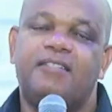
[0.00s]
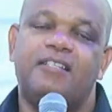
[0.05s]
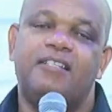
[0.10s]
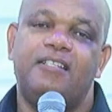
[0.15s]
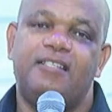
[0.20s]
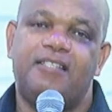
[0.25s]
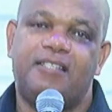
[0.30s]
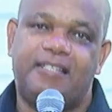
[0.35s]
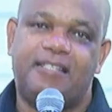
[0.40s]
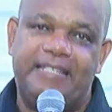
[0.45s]

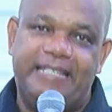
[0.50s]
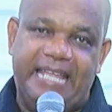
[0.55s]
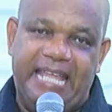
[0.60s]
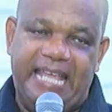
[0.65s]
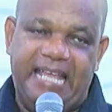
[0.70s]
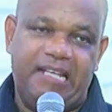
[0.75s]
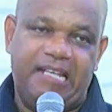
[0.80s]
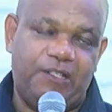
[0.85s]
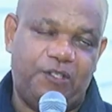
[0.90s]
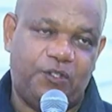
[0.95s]

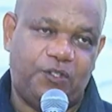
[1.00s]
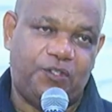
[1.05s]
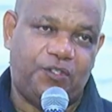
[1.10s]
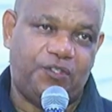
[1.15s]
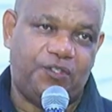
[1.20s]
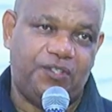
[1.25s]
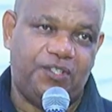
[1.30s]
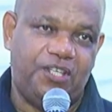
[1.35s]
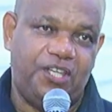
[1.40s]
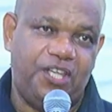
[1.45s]

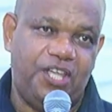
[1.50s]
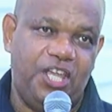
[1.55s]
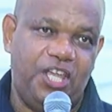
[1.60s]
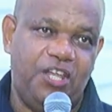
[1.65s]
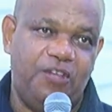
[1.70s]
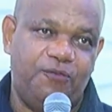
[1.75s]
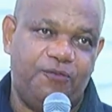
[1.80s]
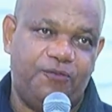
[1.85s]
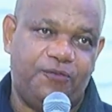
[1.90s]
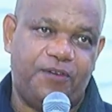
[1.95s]
snares
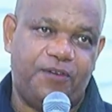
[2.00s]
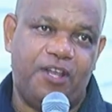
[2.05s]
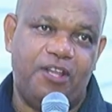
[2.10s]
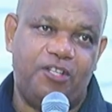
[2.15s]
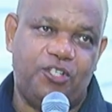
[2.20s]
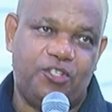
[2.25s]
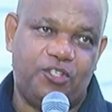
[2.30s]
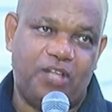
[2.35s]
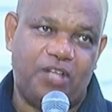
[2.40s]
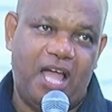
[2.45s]
in
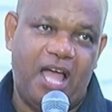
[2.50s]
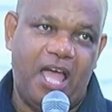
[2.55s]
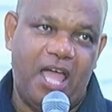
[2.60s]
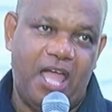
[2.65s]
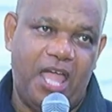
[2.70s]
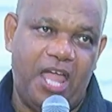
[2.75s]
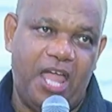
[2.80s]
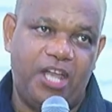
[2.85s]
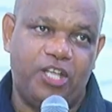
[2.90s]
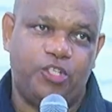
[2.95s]
front
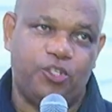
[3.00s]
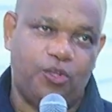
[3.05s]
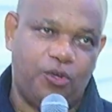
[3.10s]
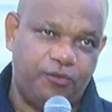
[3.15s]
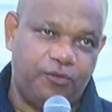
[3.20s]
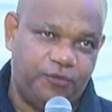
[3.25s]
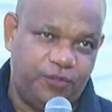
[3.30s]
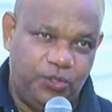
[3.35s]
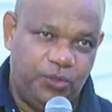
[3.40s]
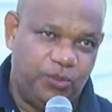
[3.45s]
ahead
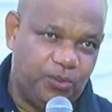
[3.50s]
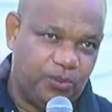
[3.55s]
of you.